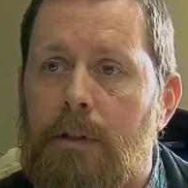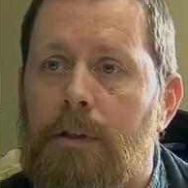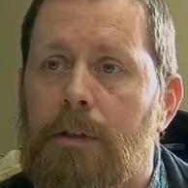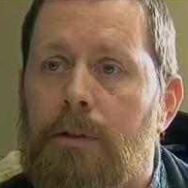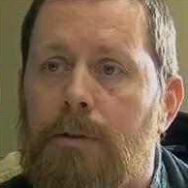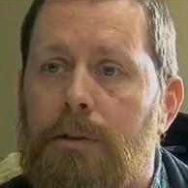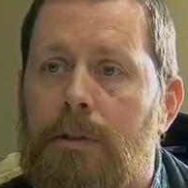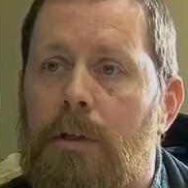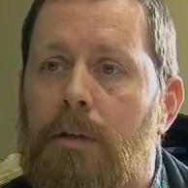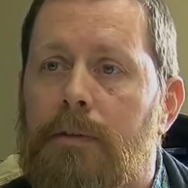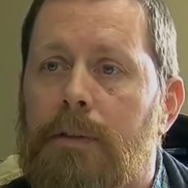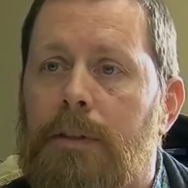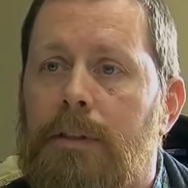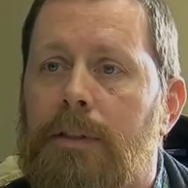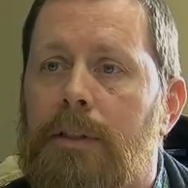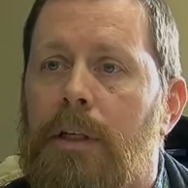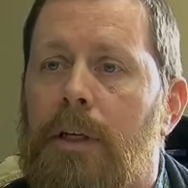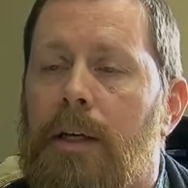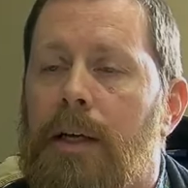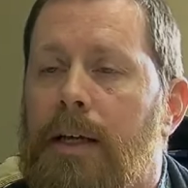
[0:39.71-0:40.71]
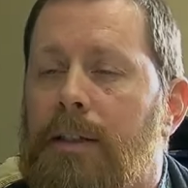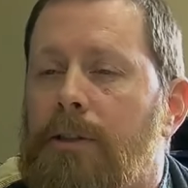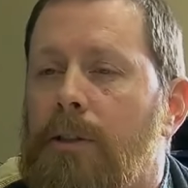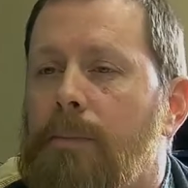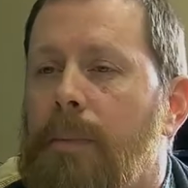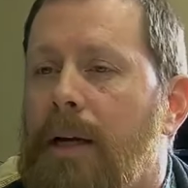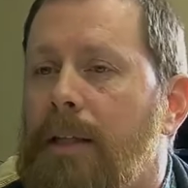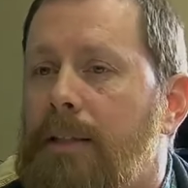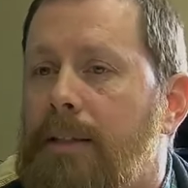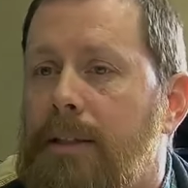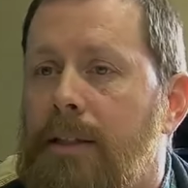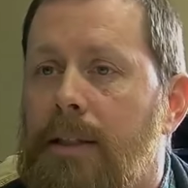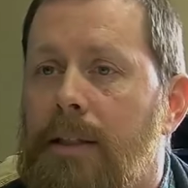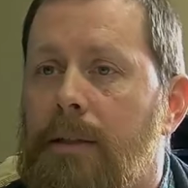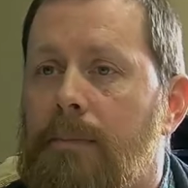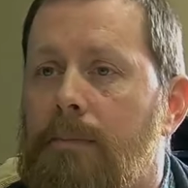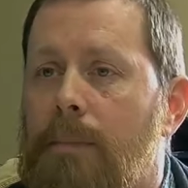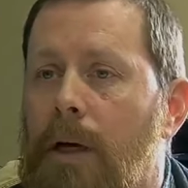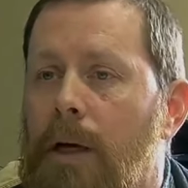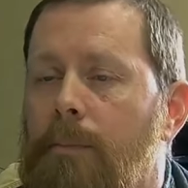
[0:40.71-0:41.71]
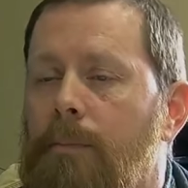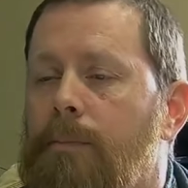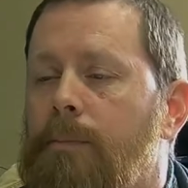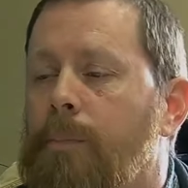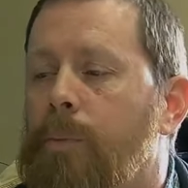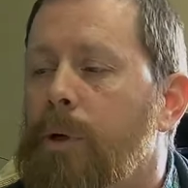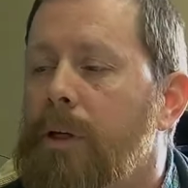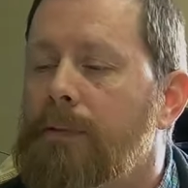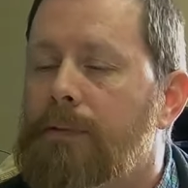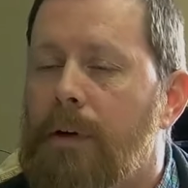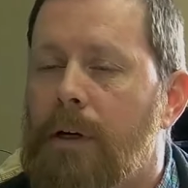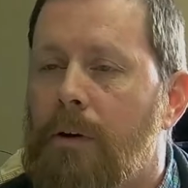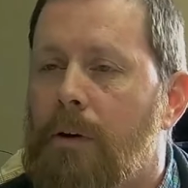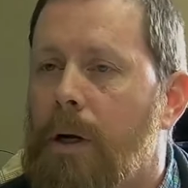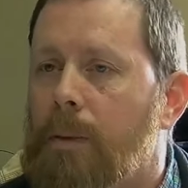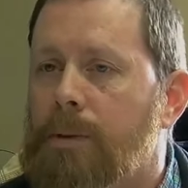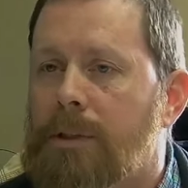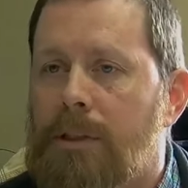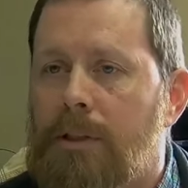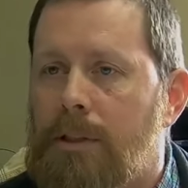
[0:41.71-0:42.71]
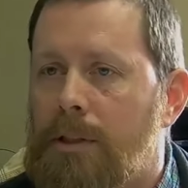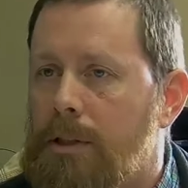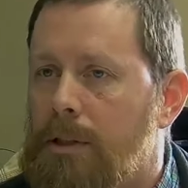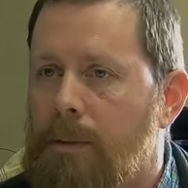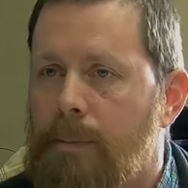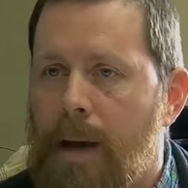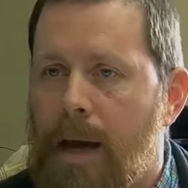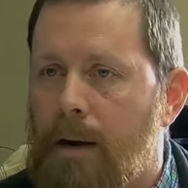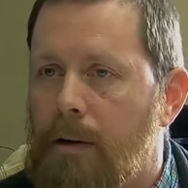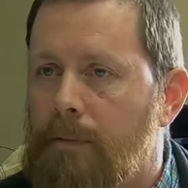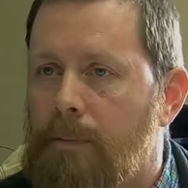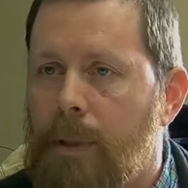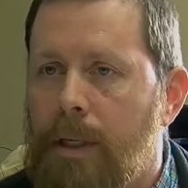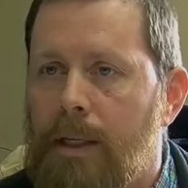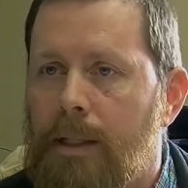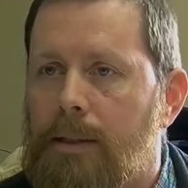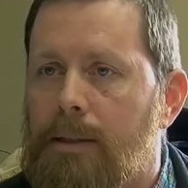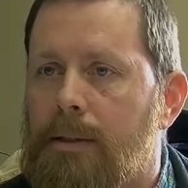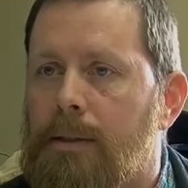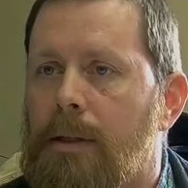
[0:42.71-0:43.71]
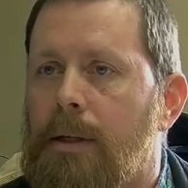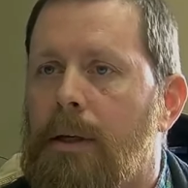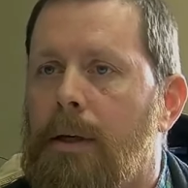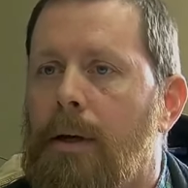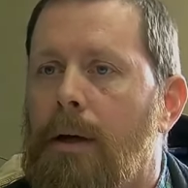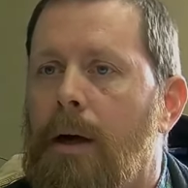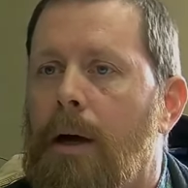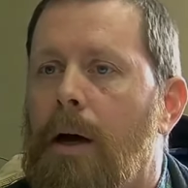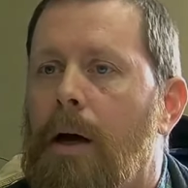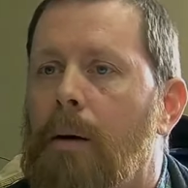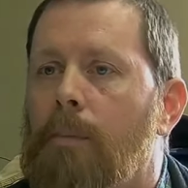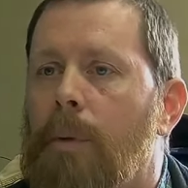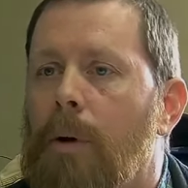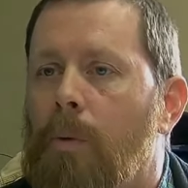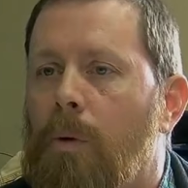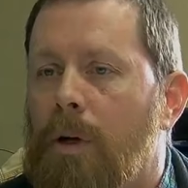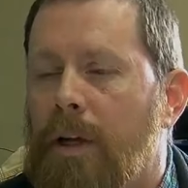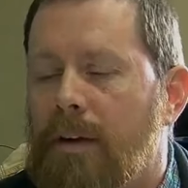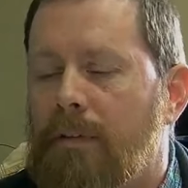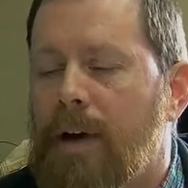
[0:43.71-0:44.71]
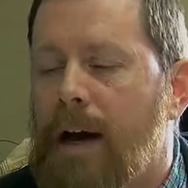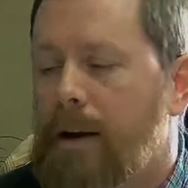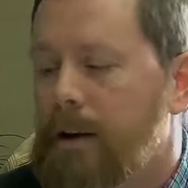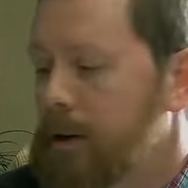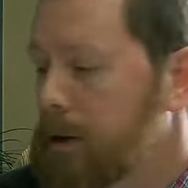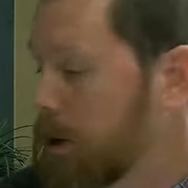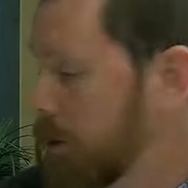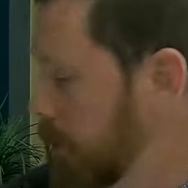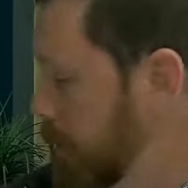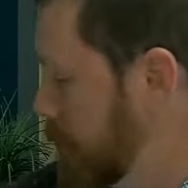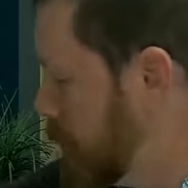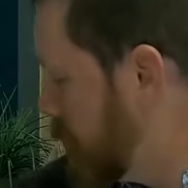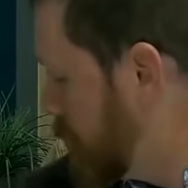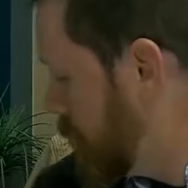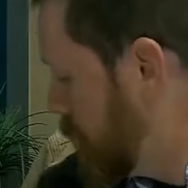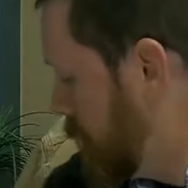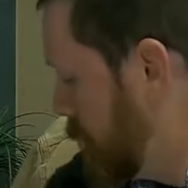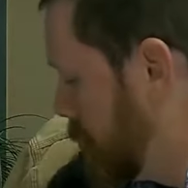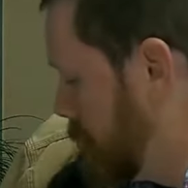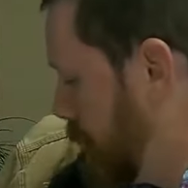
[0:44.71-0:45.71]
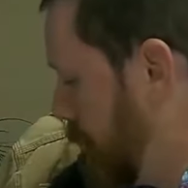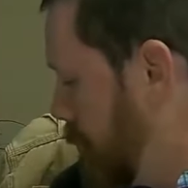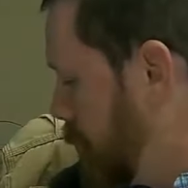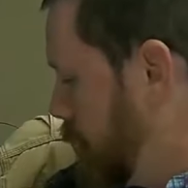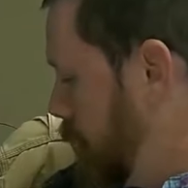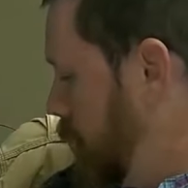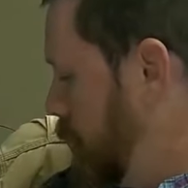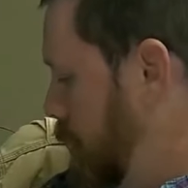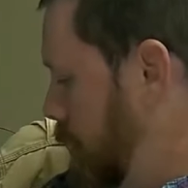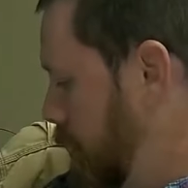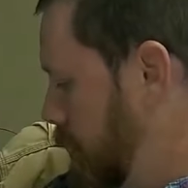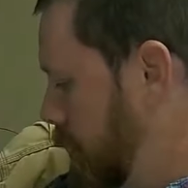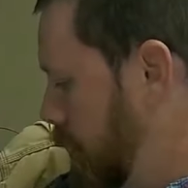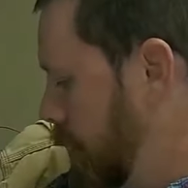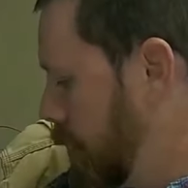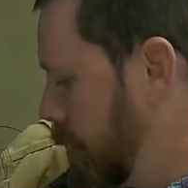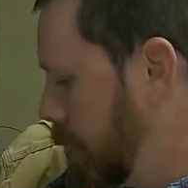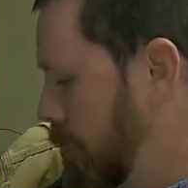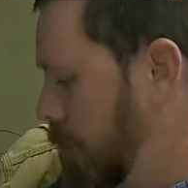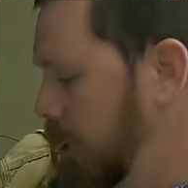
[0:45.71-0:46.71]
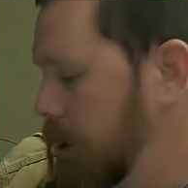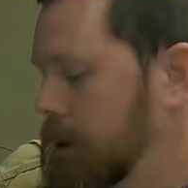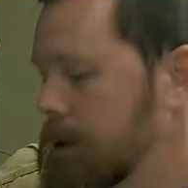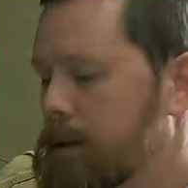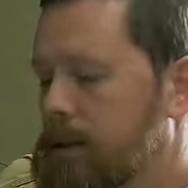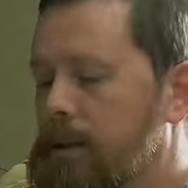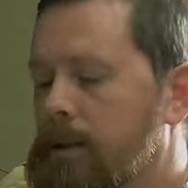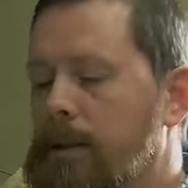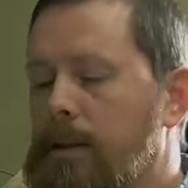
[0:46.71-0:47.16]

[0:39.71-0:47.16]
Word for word: to the new service. So you might see a brief interruption, just a matter of minutes, um, but we'll give out a notice. Um, actually, it looks like this.